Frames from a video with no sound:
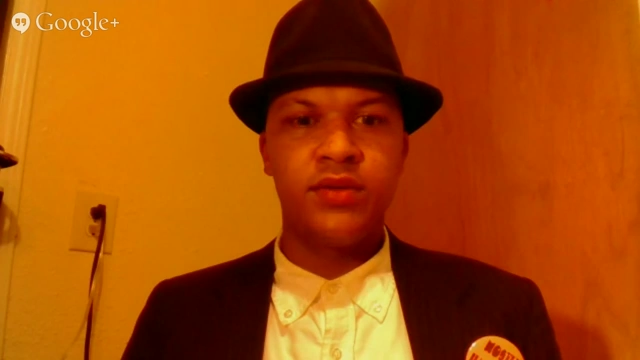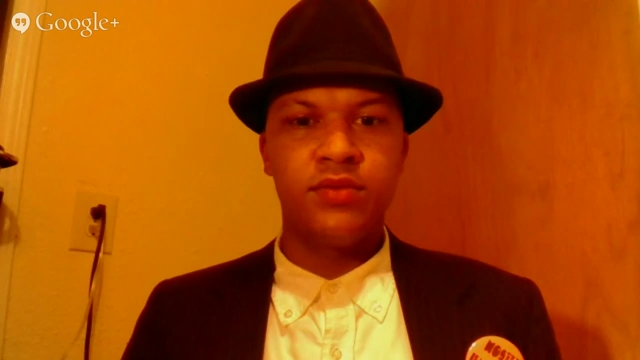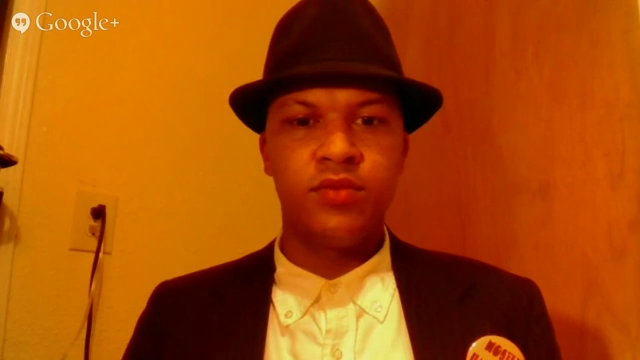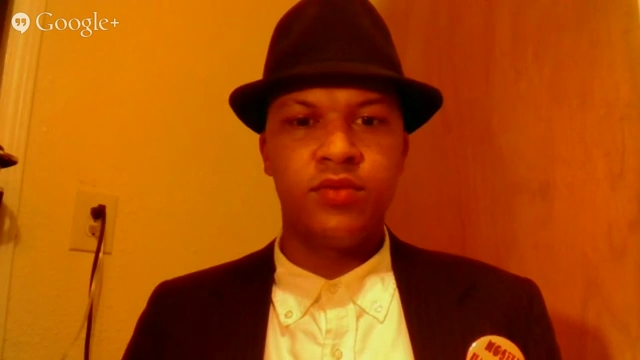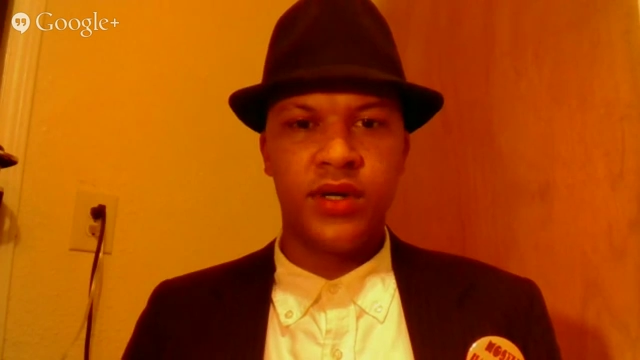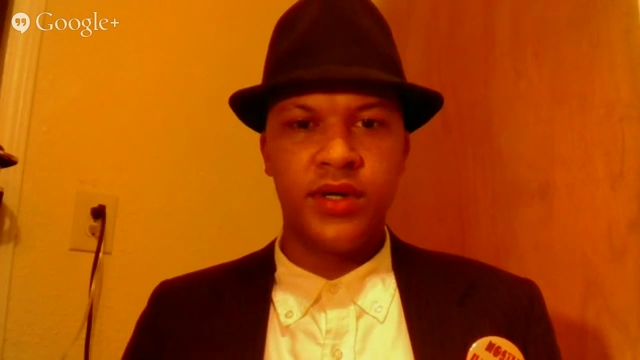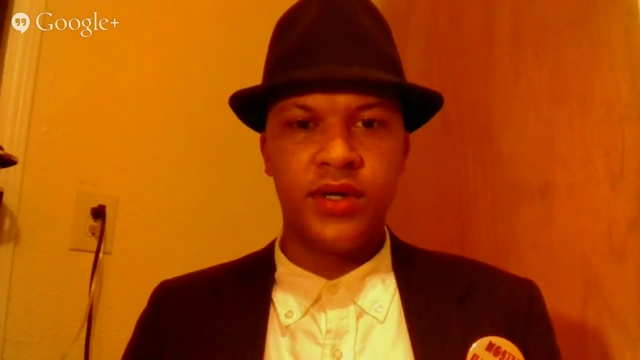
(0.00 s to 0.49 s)

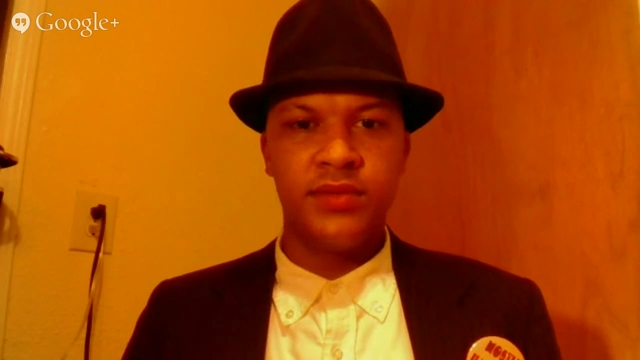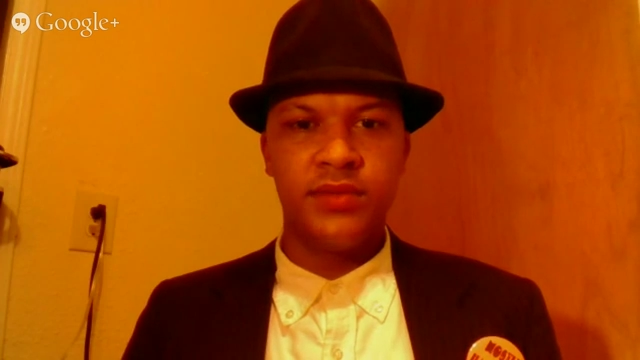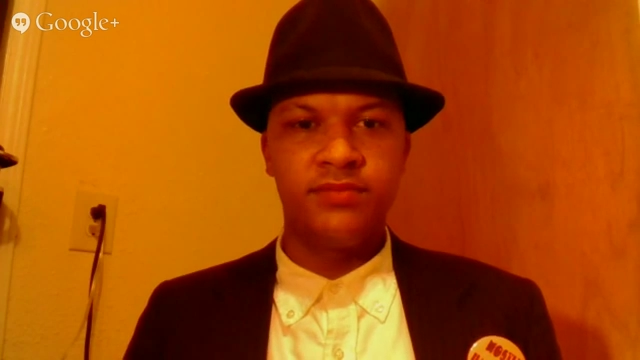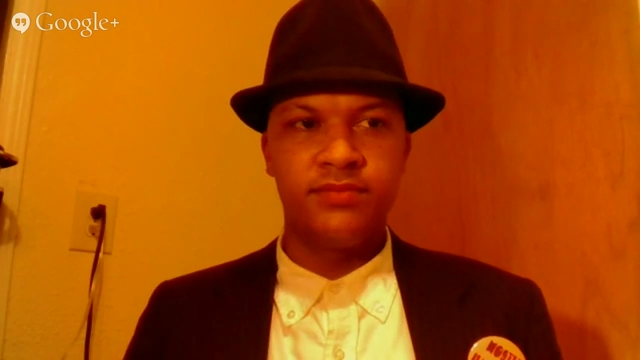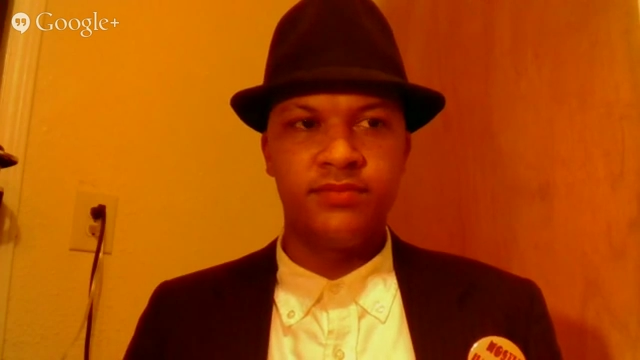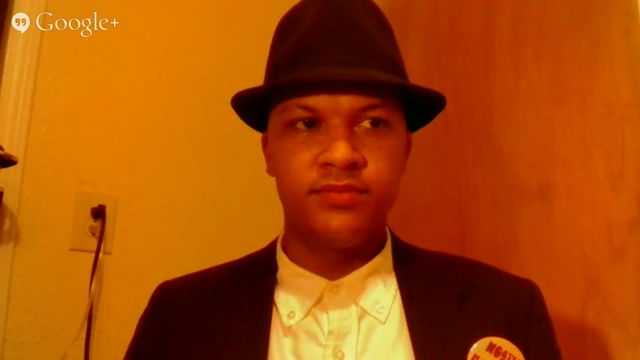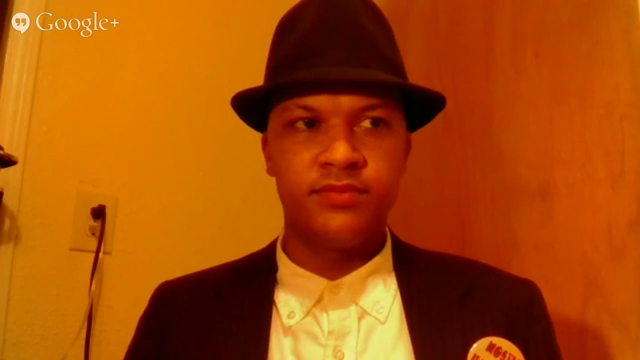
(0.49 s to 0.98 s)
one,
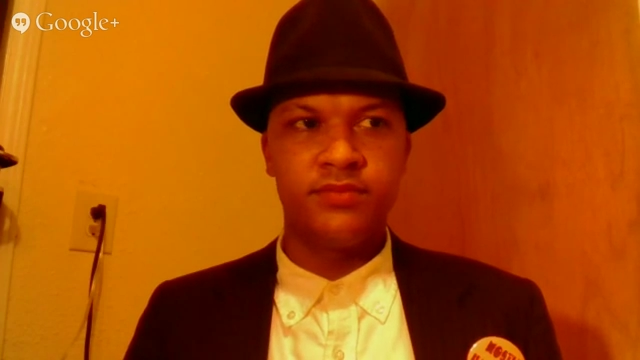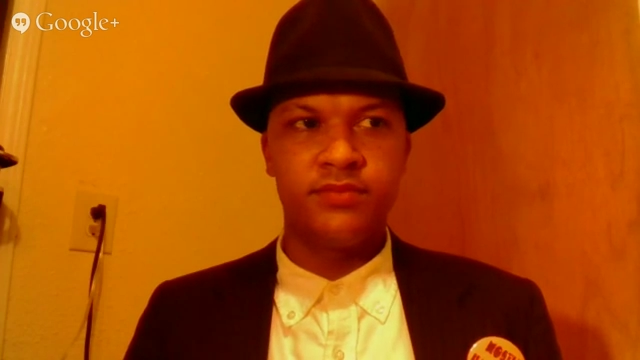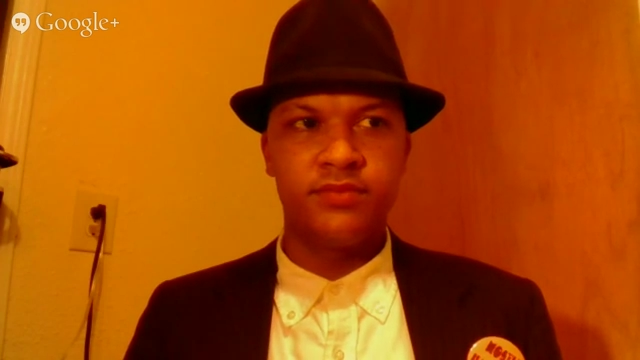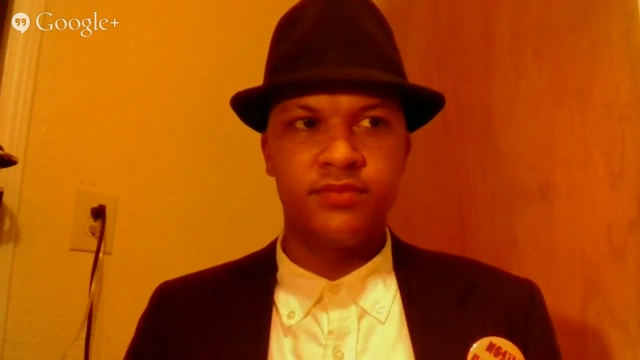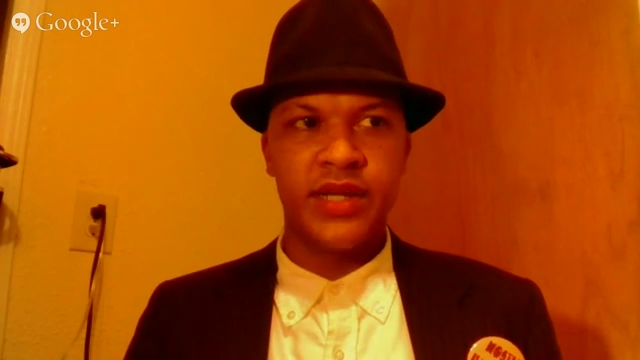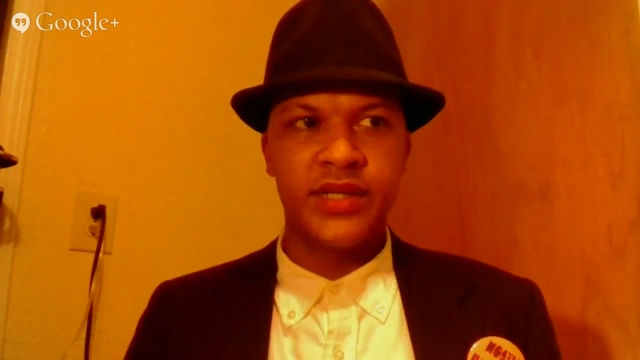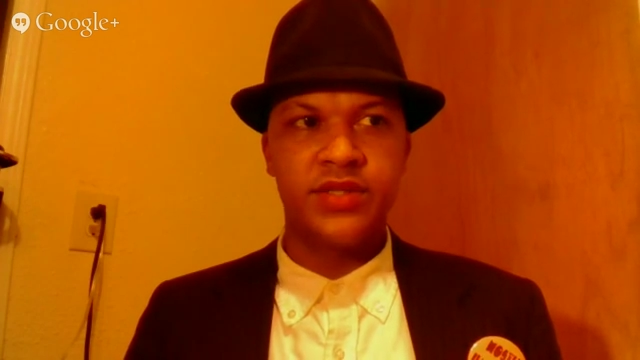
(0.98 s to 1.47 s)

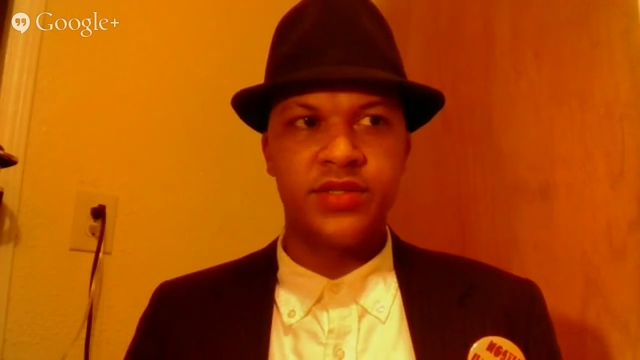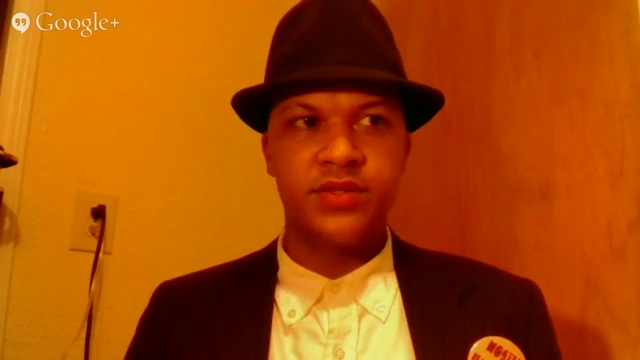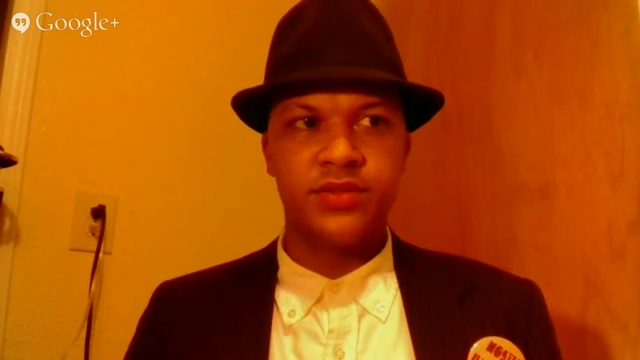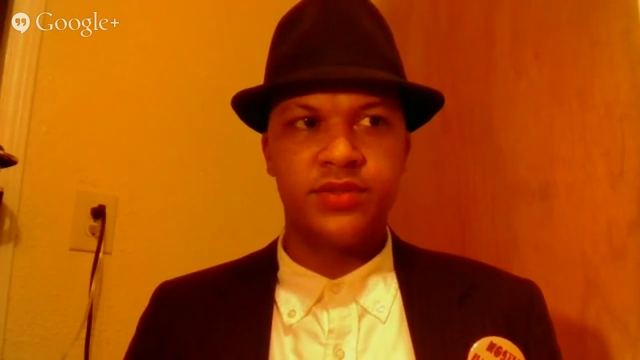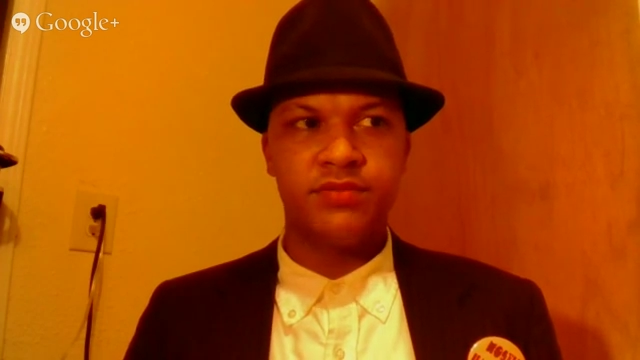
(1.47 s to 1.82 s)
that's